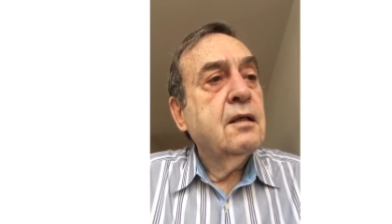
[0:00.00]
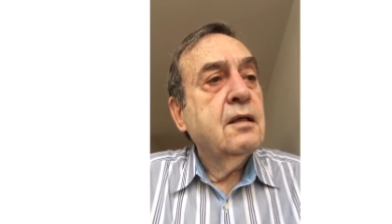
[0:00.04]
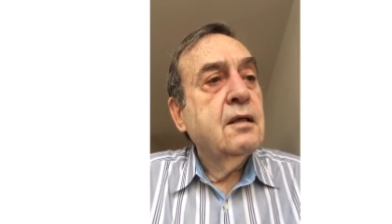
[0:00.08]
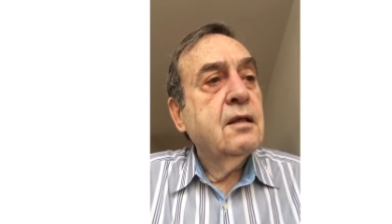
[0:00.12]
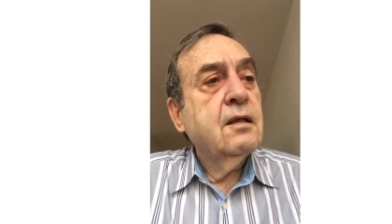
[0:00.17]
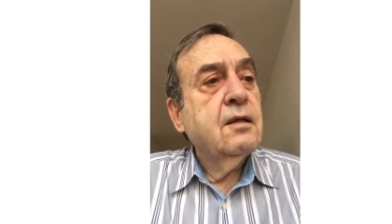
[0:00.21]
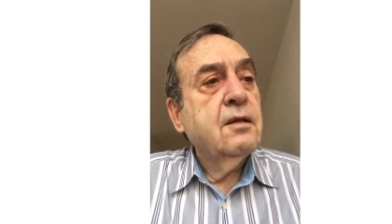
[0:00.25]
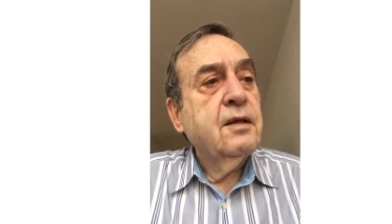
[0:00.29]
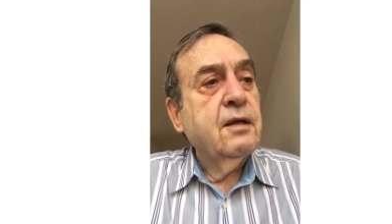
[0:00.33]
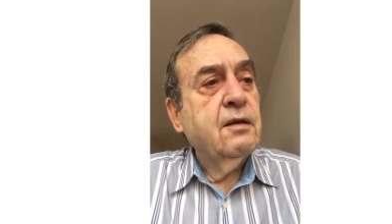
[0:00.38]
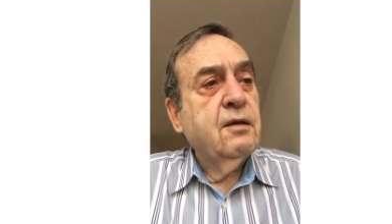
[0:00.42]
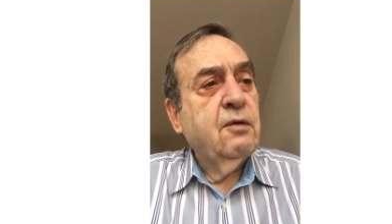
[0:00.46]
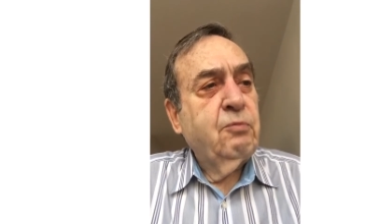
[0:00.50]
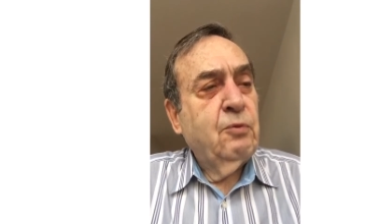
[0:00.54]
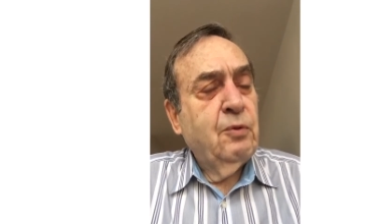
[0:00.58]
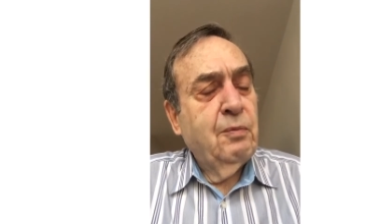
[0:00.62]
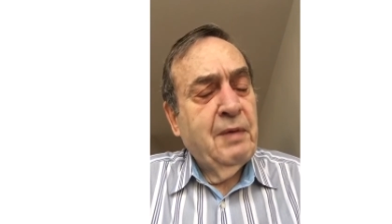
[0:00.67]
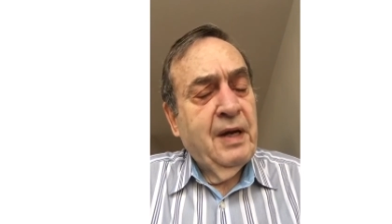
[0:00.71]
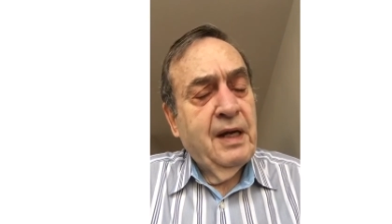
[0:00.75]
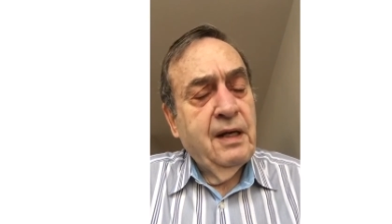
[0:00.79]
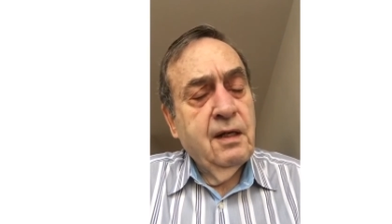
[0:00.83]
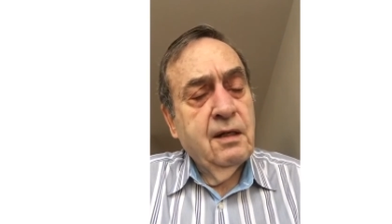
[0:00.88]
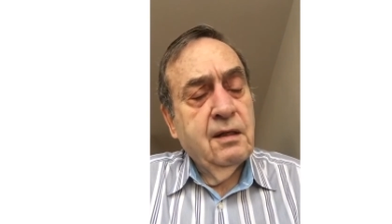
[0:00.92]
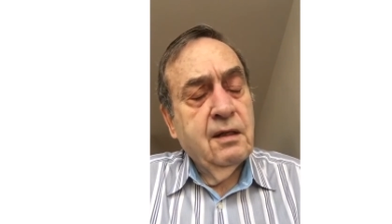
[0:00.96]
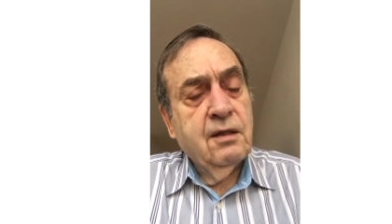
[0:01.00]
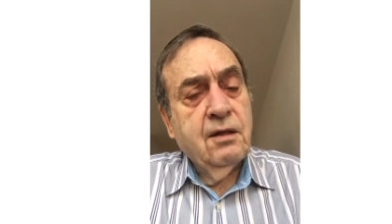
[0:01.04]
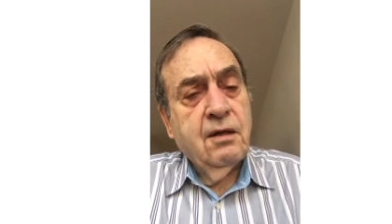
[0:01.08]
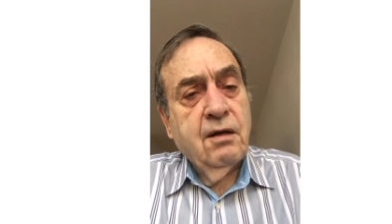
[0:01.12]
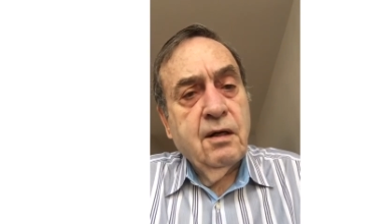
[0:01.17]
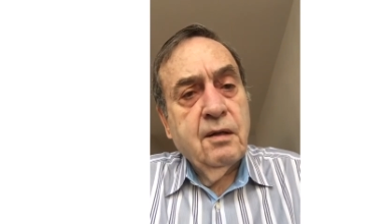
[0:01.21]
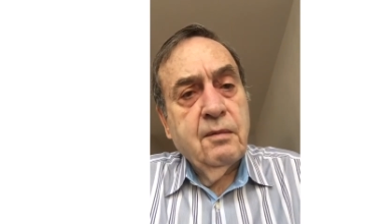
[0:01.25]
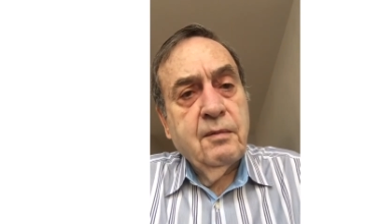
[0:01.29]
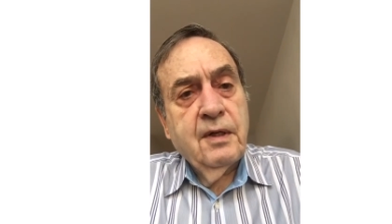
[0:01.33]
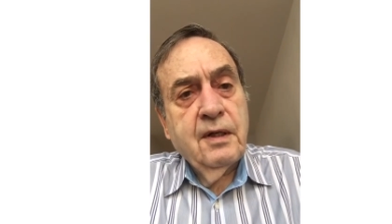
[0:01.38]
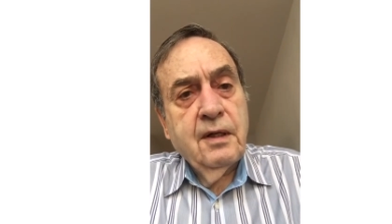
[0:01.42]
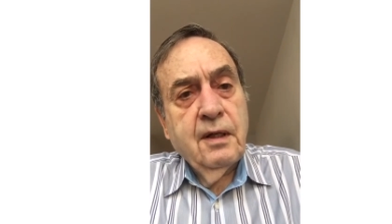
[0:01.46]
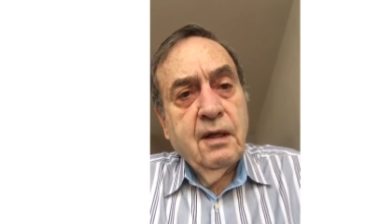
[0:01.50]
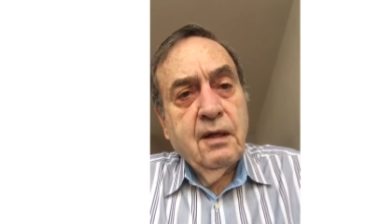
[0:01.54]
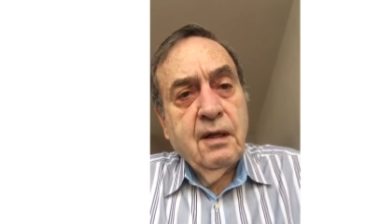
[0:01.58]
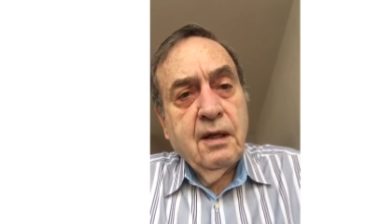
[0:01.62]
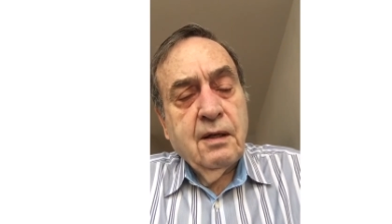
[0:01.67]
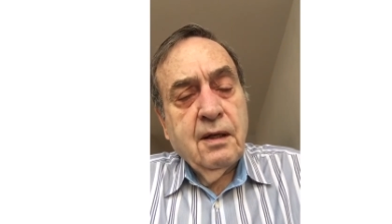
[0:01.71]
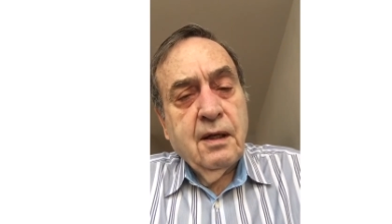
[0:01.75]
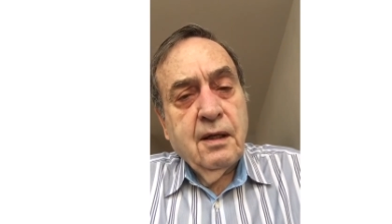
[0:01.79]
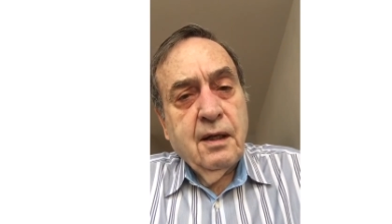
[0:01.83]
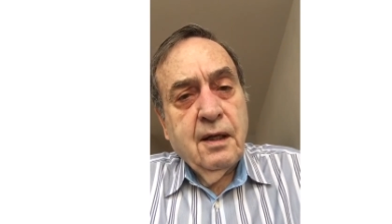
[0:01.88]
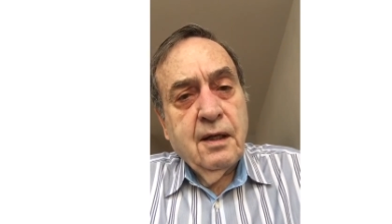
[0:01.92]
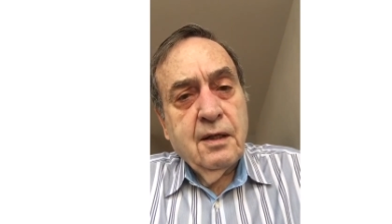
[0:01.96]
the Romanian economy
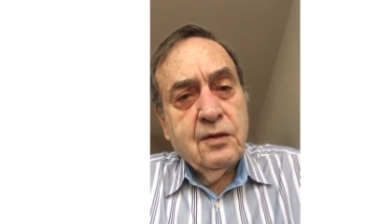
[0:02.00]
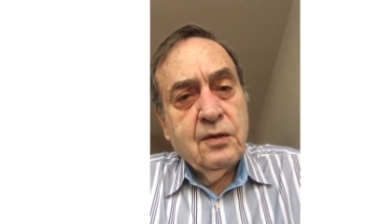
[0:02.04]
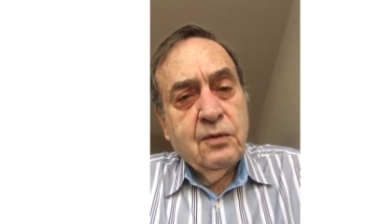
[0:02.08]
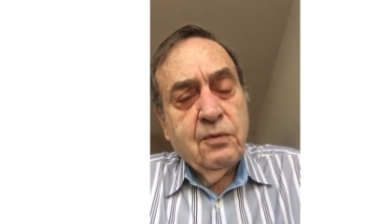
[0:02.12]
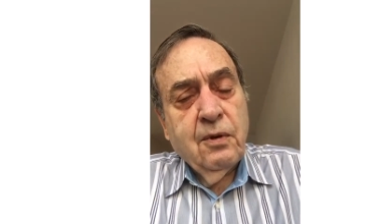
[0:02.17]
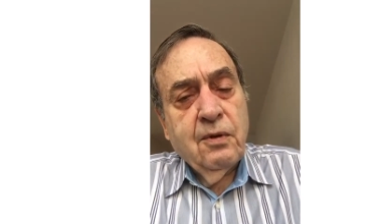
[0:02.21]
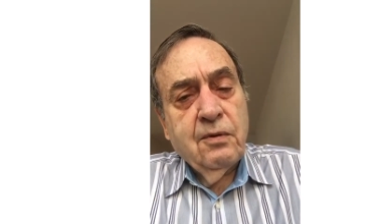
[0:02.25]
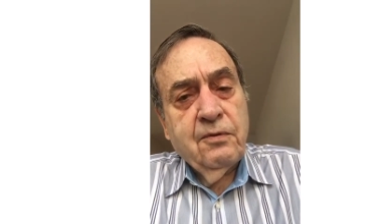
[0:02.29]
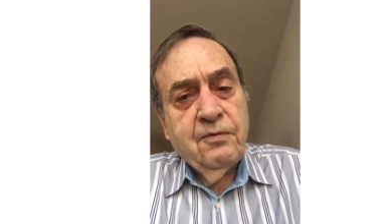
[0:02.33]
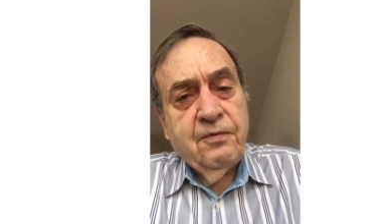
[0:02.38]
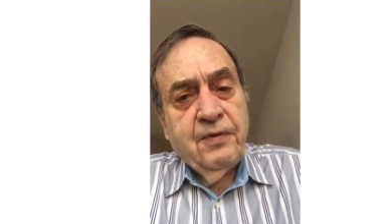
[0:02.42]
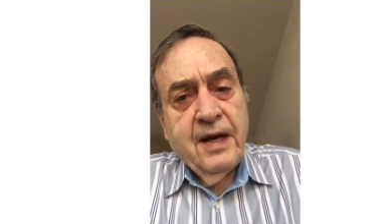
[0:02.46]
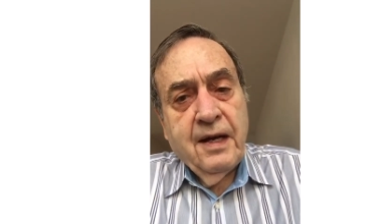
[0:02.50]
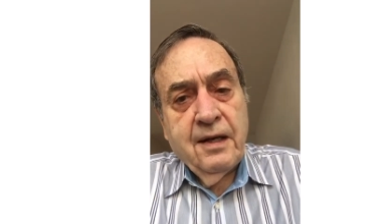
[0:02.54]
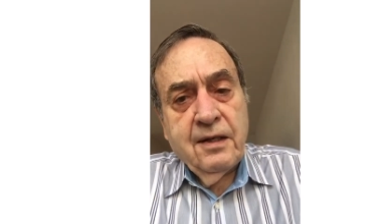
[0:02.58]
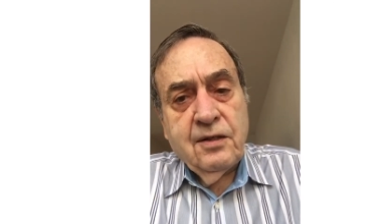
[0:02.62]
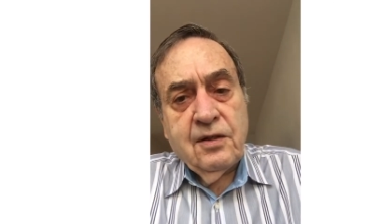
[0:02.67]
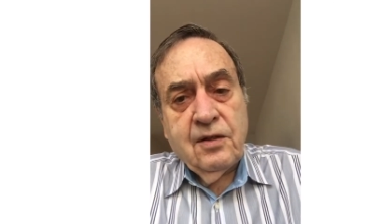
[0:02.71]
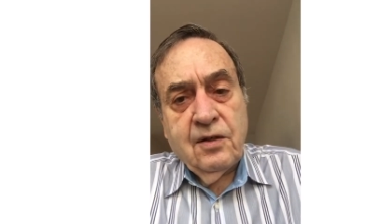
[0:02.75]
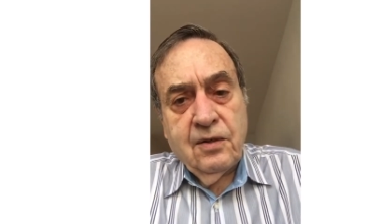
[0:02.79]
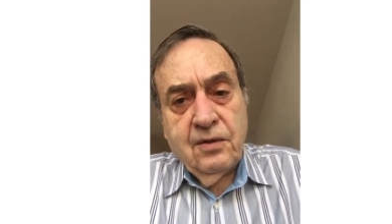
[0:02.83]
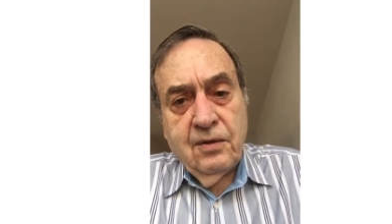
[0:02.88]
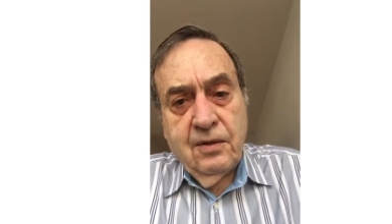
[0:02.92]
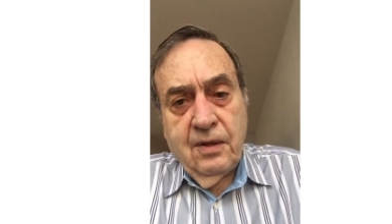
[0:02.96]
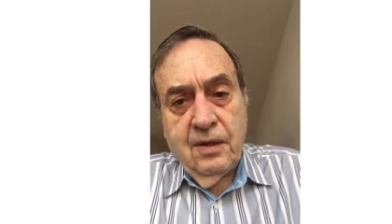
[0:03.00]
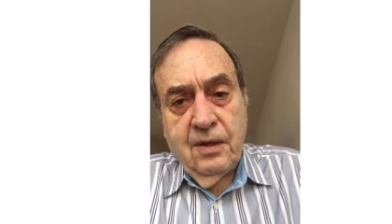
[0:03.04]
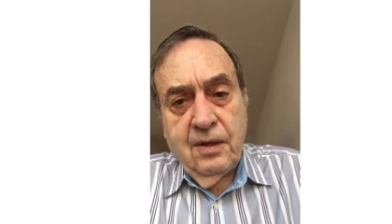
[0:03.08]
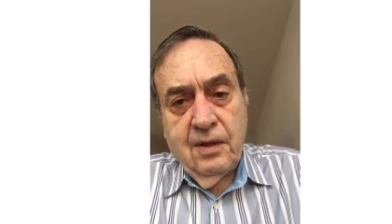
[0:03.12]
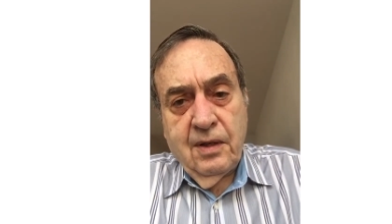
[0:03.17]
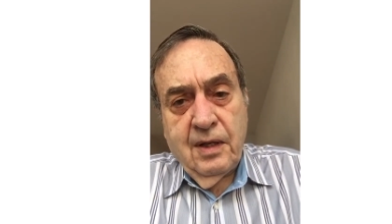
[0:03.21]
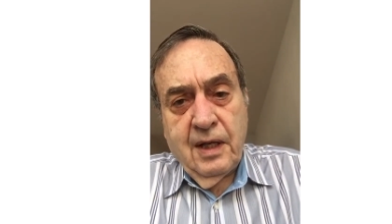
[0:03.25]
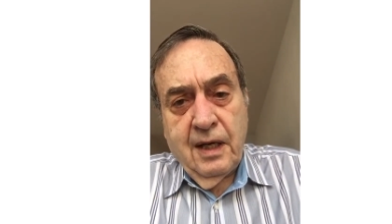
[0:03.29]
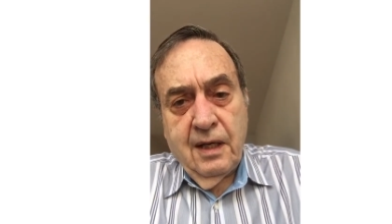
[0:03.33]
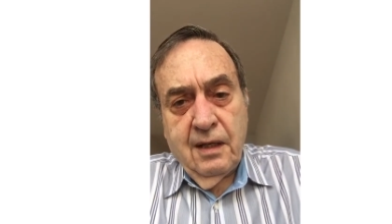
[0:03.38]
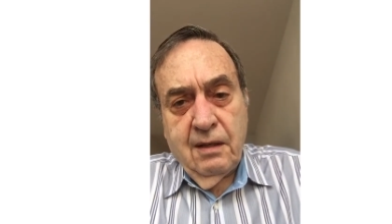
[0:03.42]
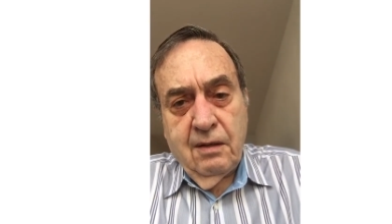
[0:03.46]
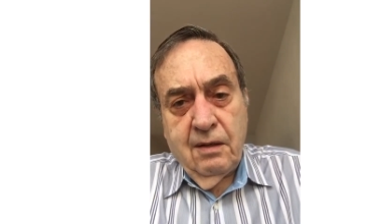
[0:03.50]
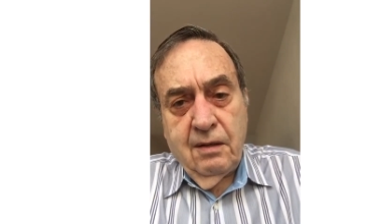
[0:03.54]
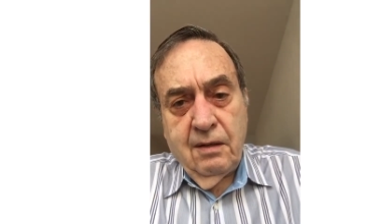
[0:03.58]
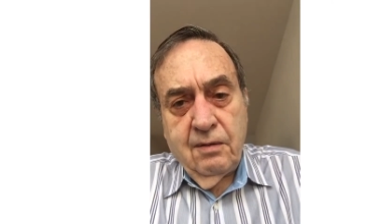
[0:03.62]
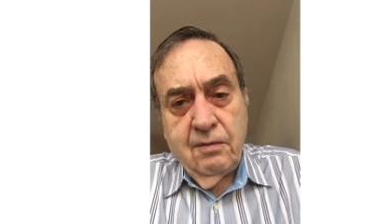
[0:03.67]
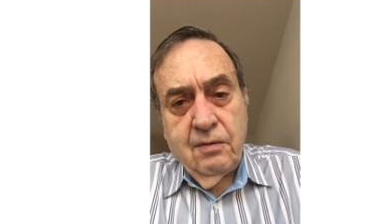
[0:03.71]
has grown faster than